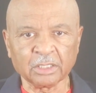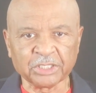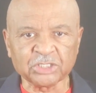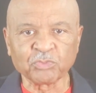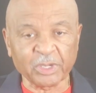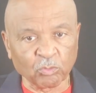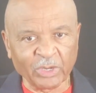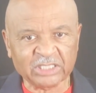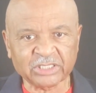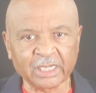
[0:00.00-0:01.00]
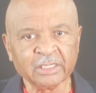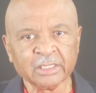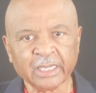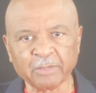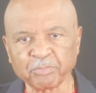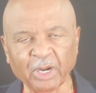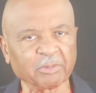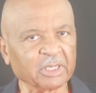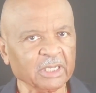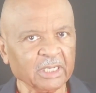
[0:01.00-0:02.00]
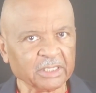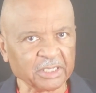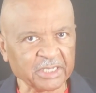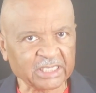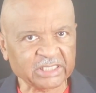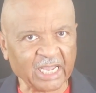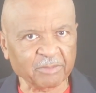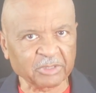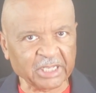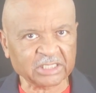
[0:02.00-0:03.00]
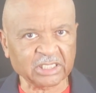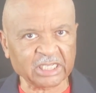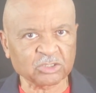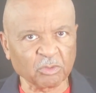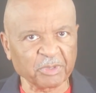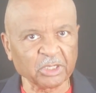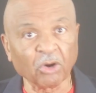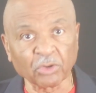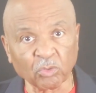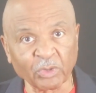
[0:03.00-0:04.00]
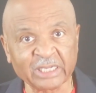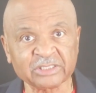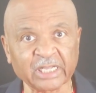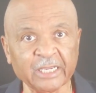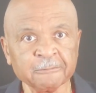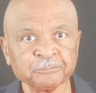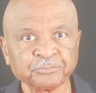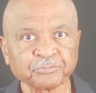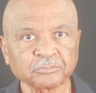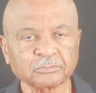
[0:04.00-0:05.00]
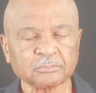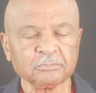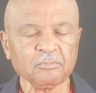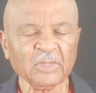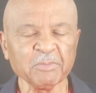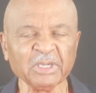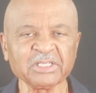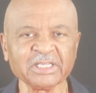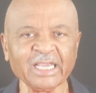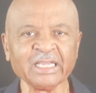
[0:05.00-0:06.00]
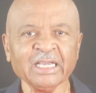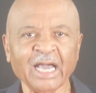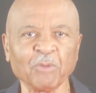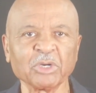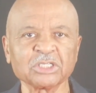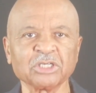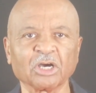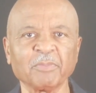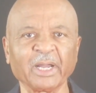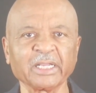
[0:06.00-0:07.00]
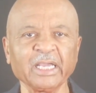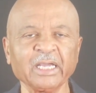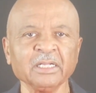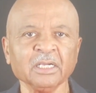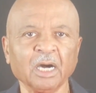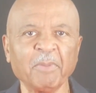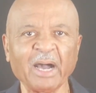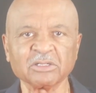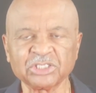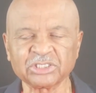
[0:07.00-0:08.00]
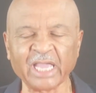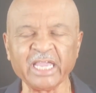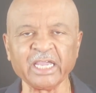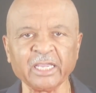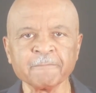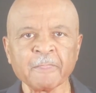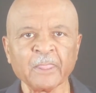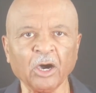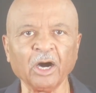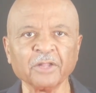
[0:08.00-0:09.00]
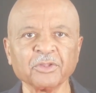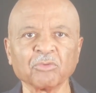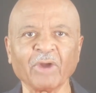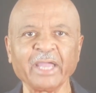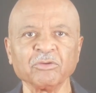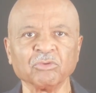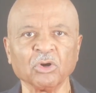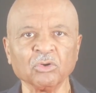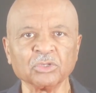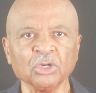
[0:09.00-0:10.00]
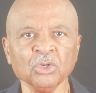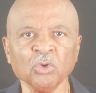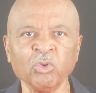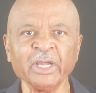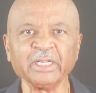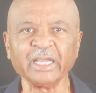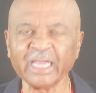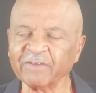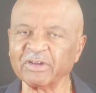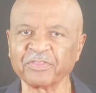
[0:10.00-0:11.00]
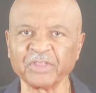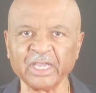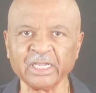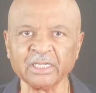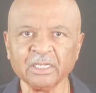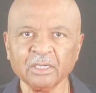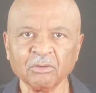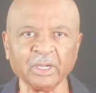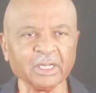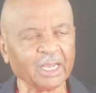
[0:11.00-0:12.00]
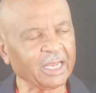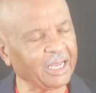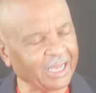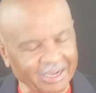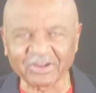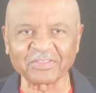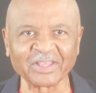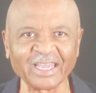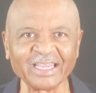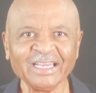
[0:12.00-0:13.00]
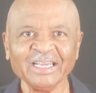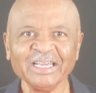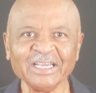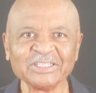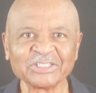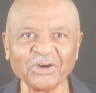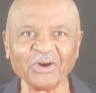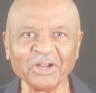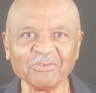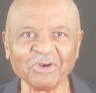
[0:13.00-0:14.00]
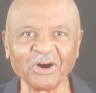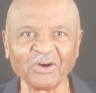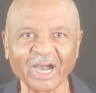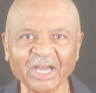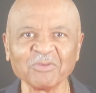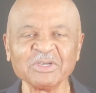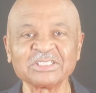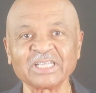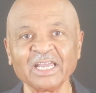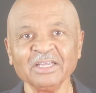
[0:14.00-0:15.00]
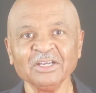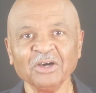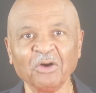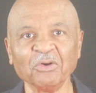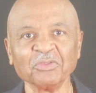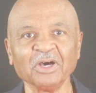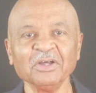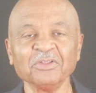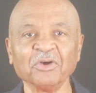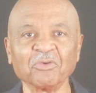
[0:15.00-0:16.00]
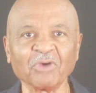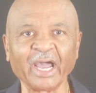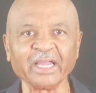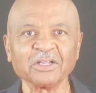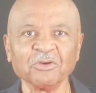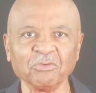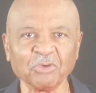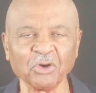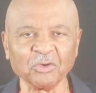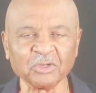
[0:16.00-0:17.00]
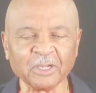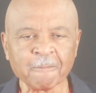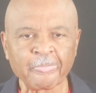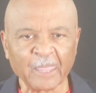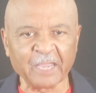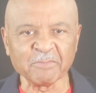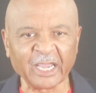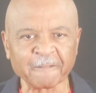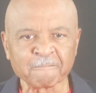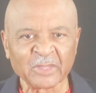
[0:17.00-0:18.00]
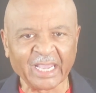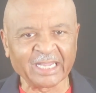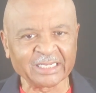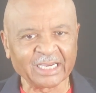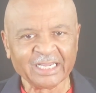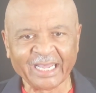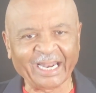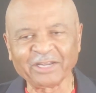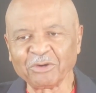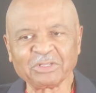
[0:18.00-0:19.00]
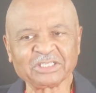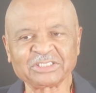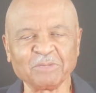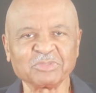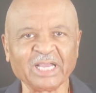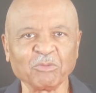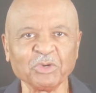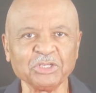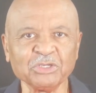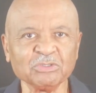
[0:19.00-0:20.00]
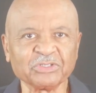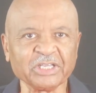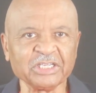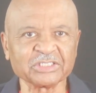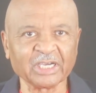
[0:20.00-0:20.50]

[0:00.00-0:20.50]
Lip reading: this week, Wednesday, and probably the next time, next lesson will be on a Wednesday. But today, I want to talk about, again, about staying on the right road when everything is going wrong. How do we stay on the right road? Amen. And I know that sometimes we use these,